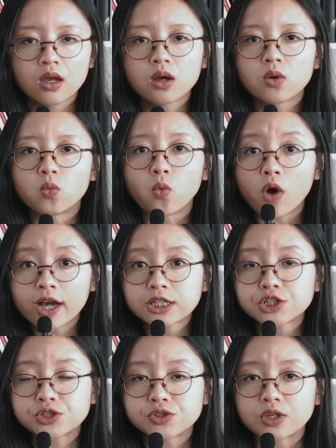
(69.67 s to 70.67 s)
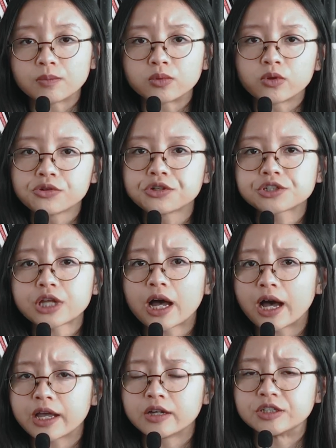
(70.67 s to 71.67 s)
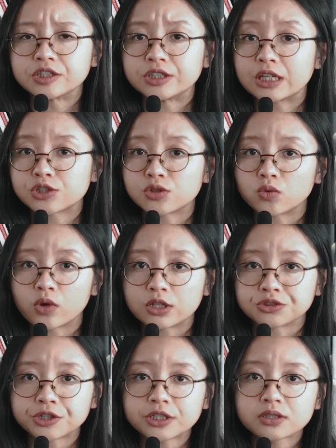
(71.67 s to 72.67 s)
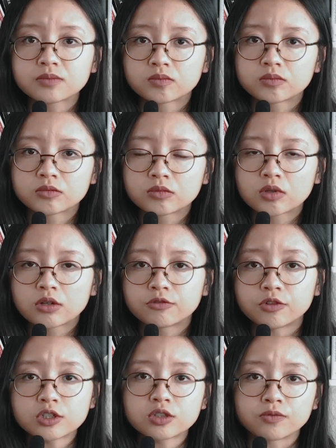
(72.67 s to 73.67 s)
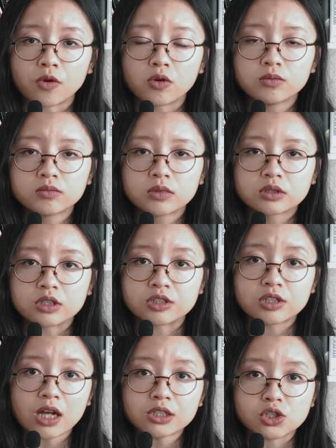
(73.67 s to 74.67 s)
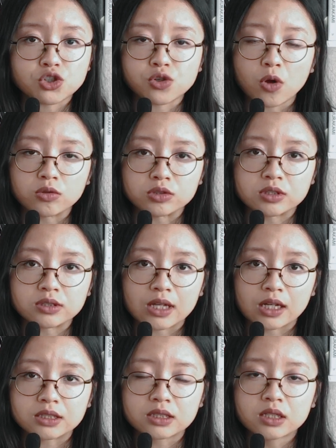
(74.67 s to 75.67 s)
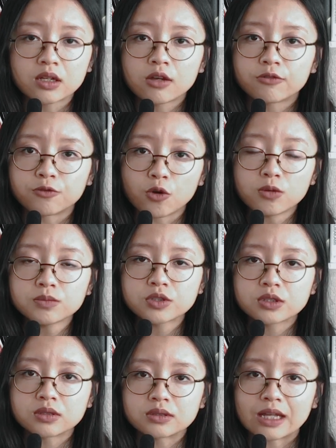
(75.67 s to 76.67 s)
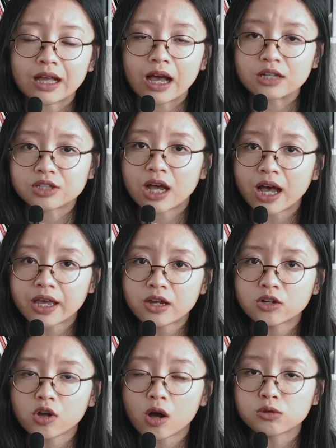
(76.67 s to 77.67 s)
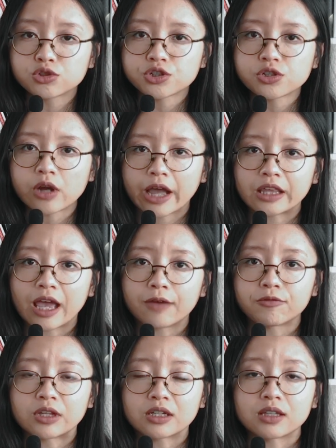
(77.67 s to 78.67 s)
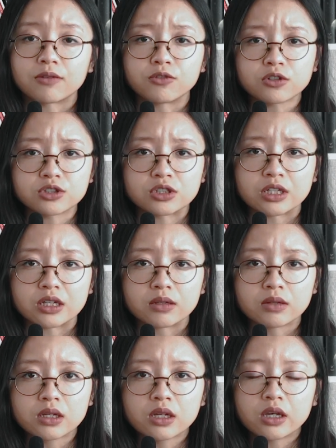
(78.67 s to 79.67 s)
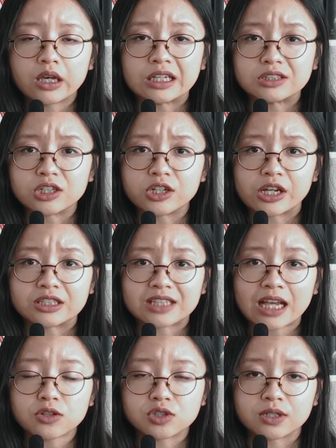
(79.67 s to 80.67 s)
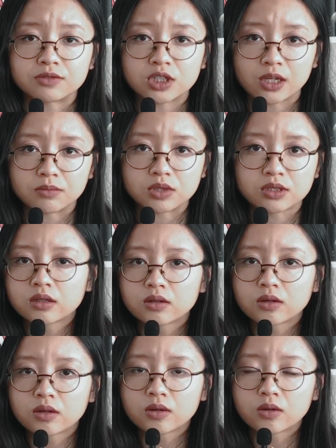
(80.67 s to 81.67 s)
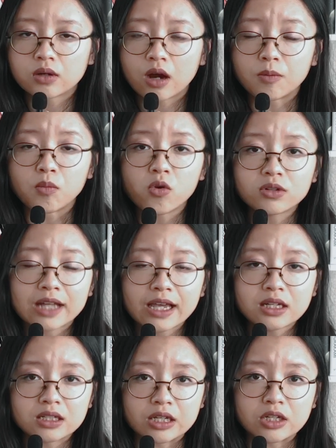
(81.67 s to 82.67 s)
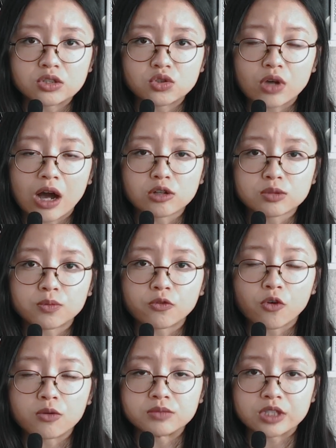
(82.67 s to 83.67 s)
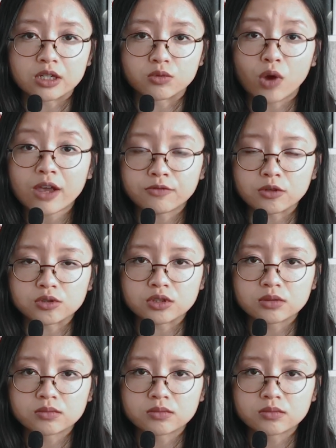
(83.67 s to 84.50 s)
Why should employers hire international graduates? First of all, the study shows that firms that have higher culture and ethnic diversity in their executive teams are more likely to outperform their rivals